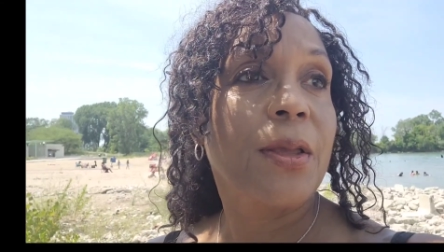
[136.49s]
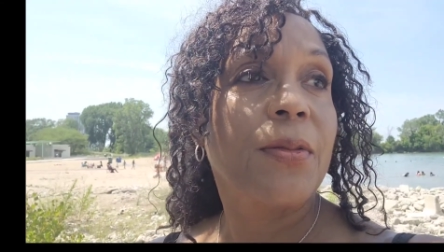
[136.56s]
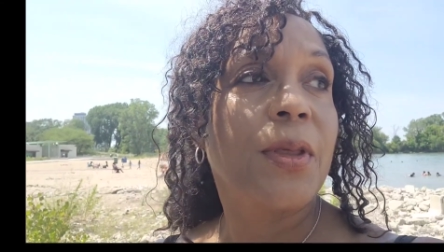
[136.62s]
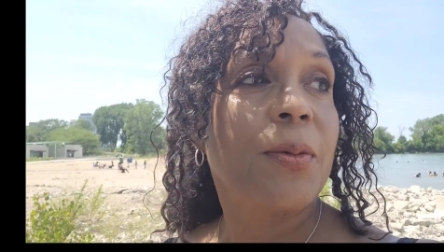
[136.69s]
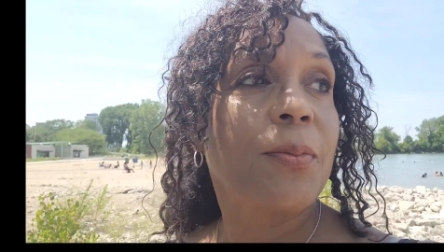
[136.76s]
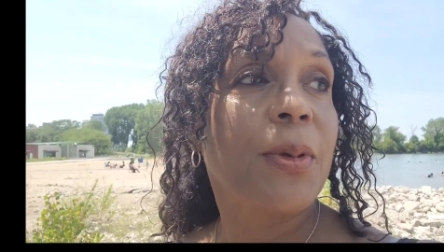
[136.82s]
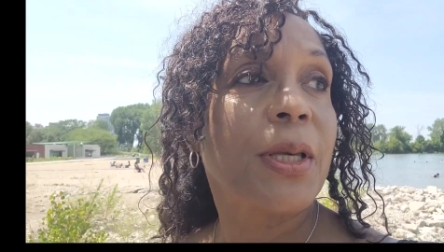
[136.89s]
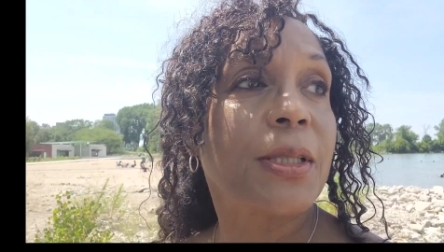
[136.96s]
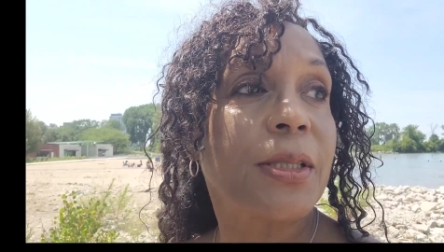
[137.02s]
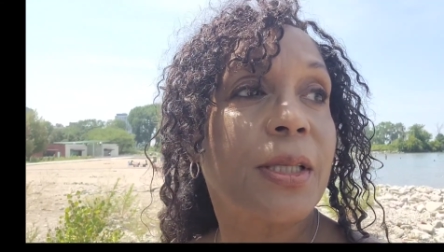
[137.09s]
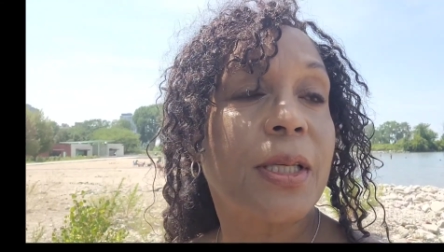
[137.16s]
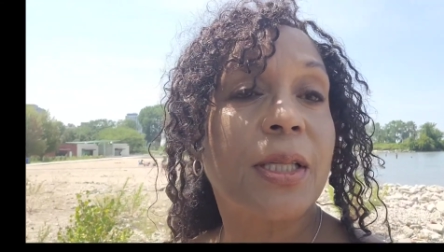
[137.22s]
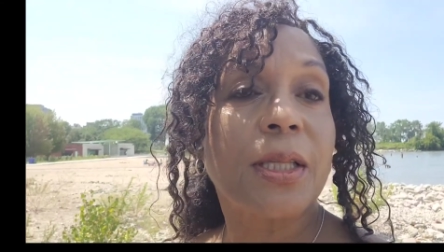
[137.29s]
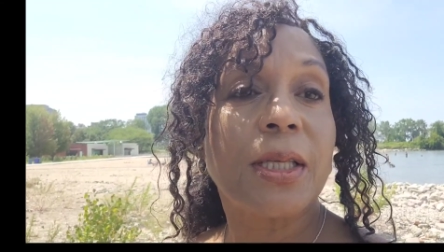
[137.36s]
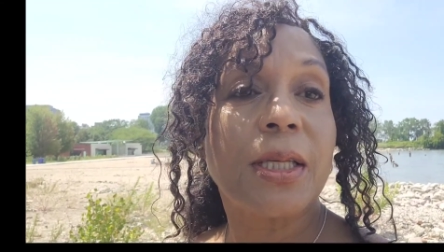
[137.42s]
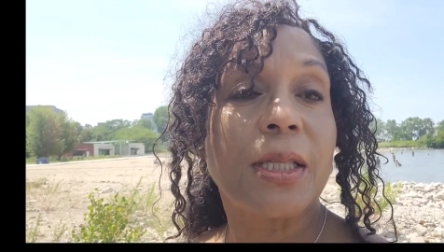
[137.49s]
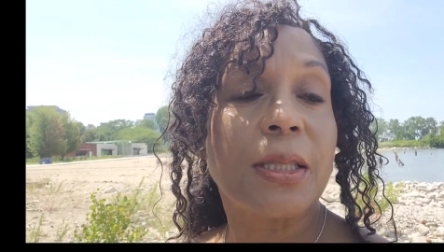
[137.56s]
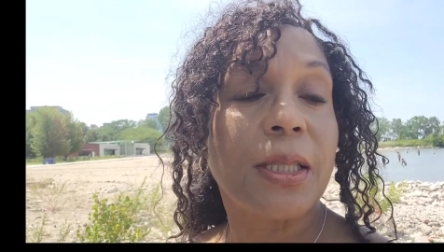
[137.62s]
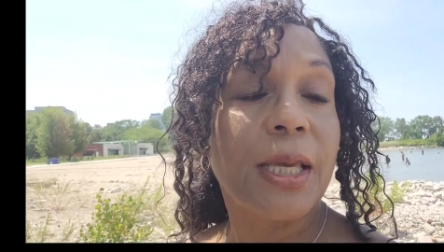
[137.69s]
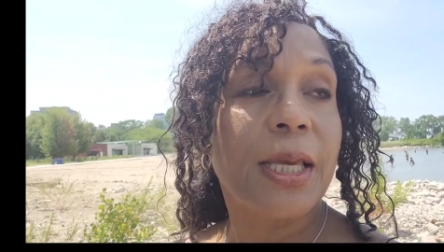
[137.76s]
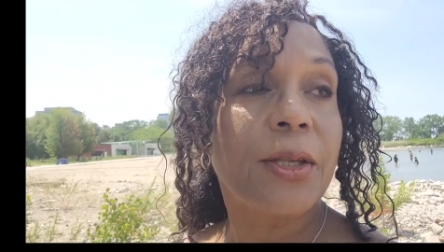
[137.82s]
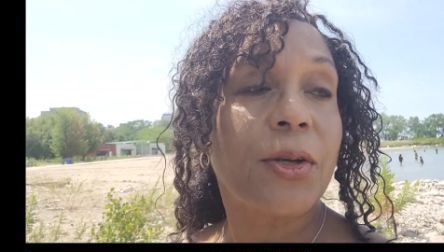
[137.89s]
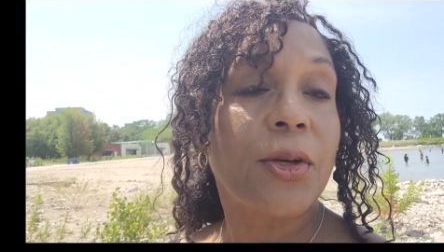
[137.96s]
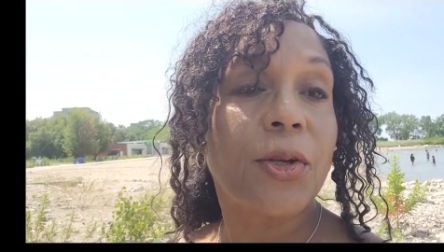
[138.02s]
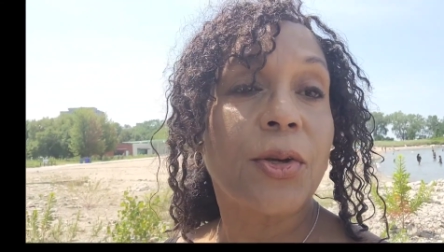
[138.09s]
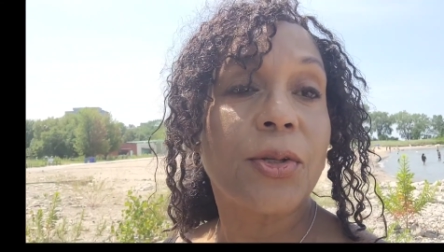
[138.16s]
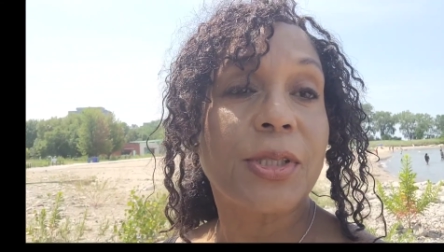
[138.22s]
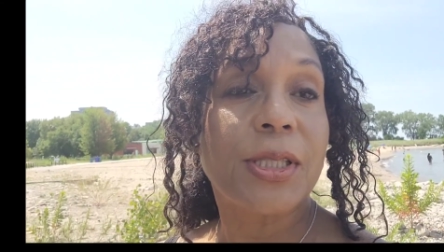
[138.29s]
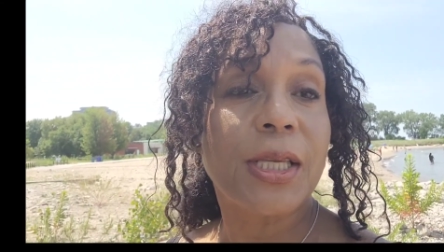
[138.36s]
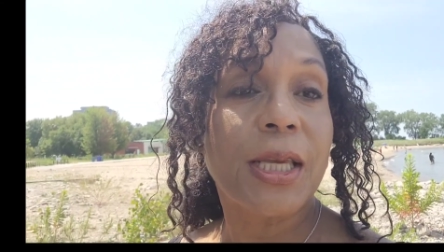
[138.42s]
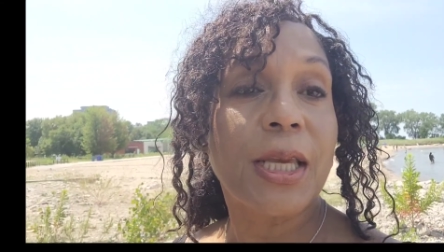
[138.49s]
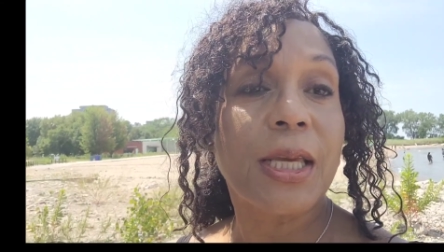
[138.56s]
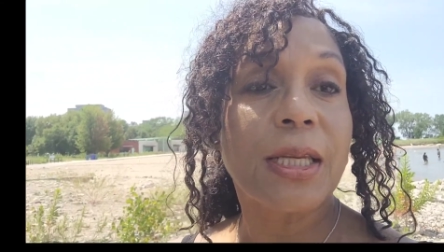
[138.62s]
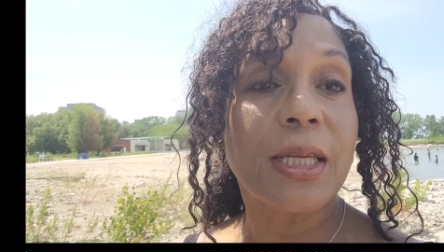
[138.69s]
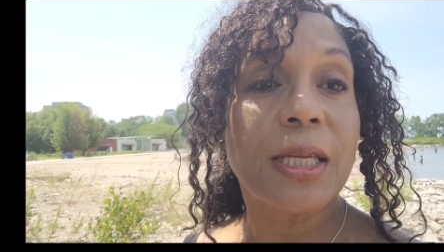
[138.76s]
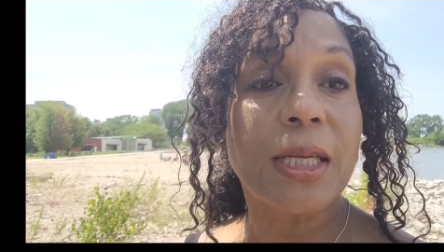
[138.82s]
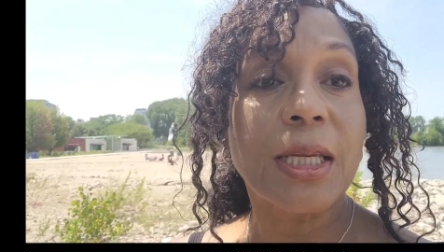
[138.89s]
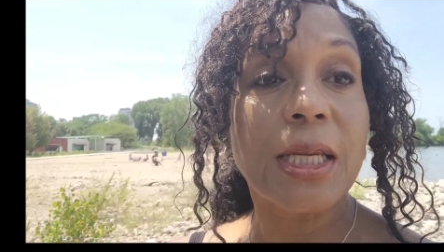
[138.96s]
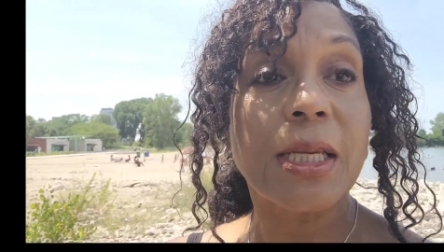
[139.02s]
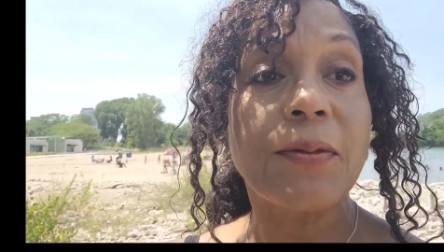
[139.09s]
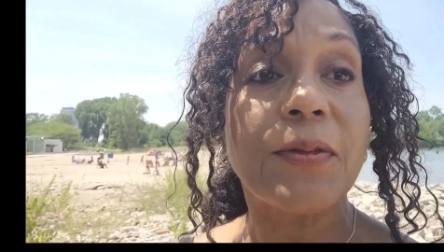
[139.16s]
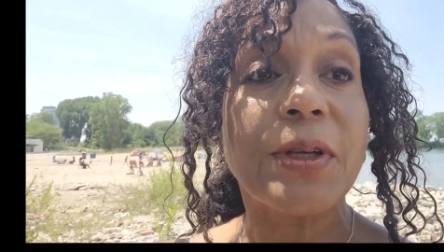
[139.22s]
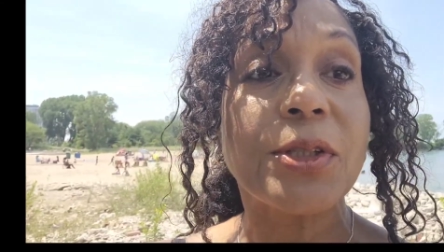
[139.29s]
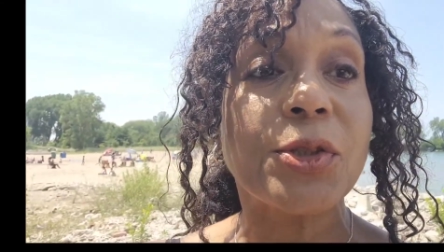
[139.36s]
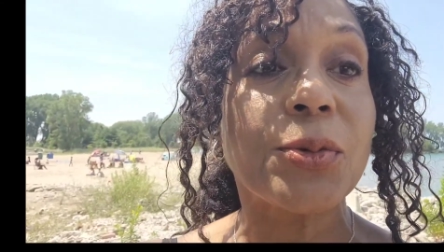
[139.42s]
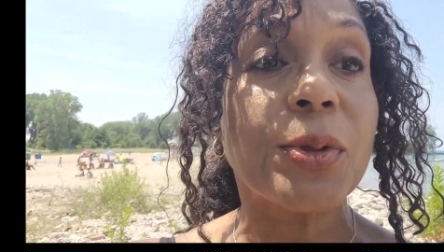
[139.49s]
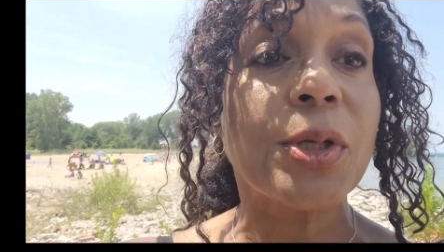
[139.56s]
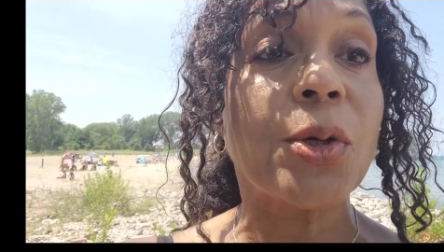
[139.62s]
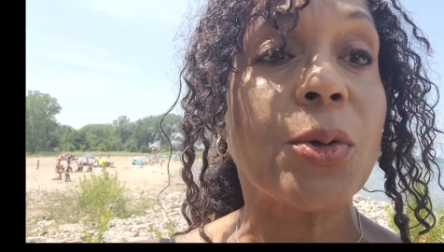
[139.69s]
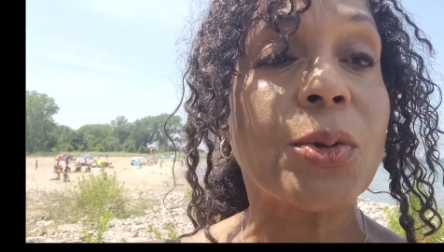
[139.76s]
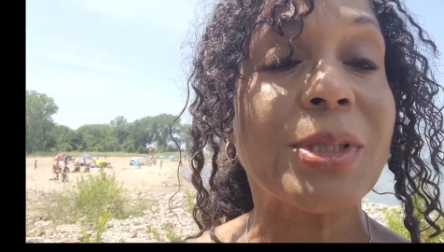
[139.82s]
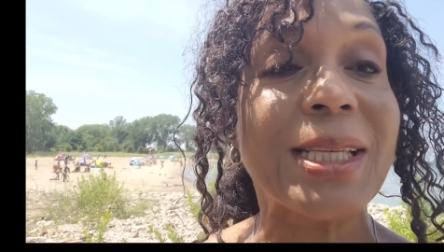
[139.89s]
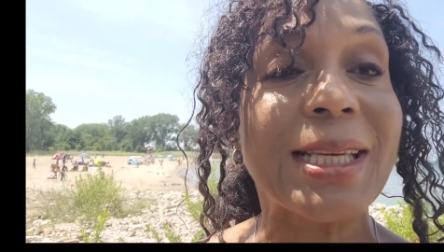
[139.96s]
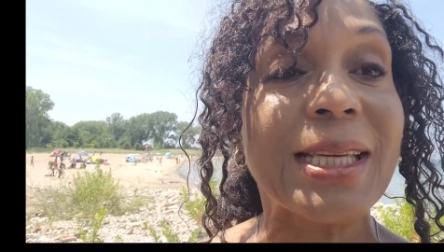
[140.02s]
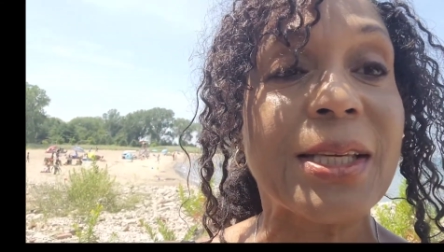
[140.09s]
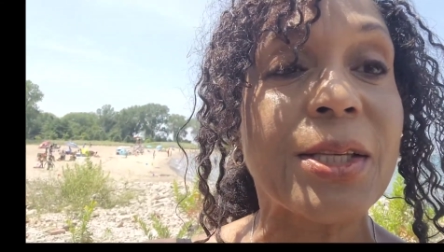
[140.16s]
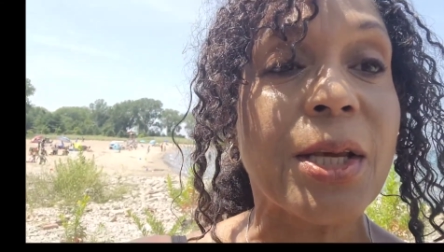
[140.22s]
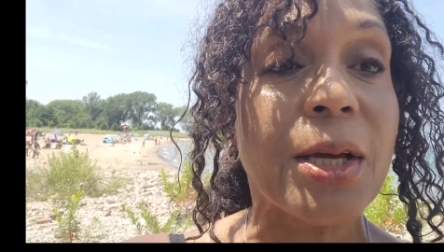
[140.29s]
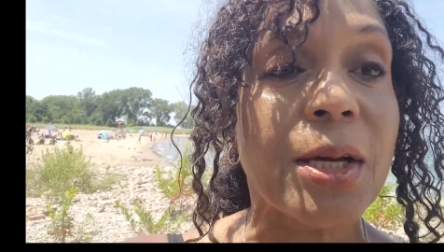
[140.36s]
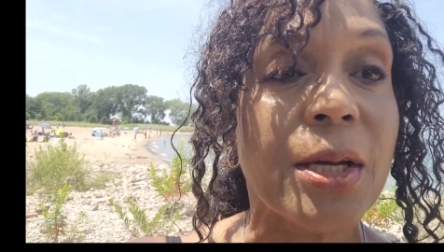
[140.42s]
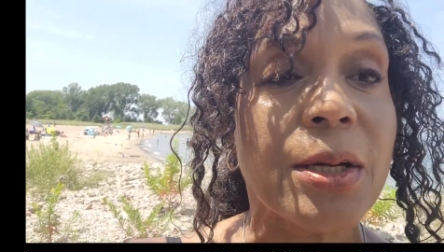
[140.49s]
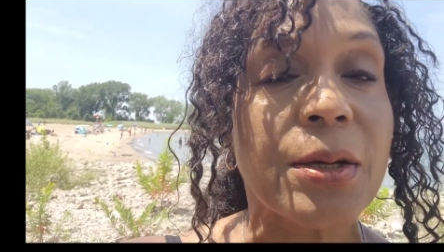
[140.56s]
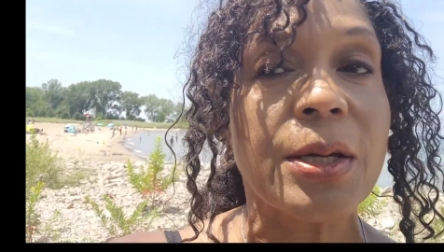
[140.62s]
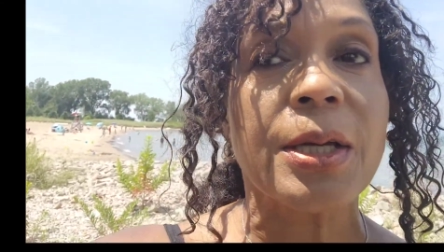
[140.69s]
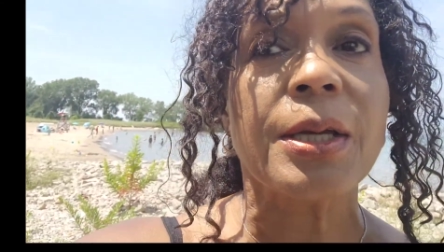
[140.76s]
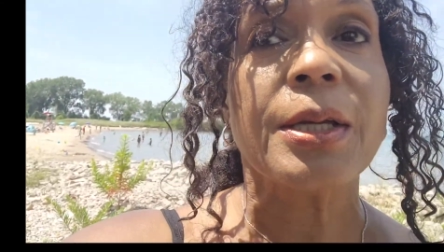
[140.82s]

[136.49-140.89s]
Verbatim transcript: that basically land on our skin and it eventually goes in our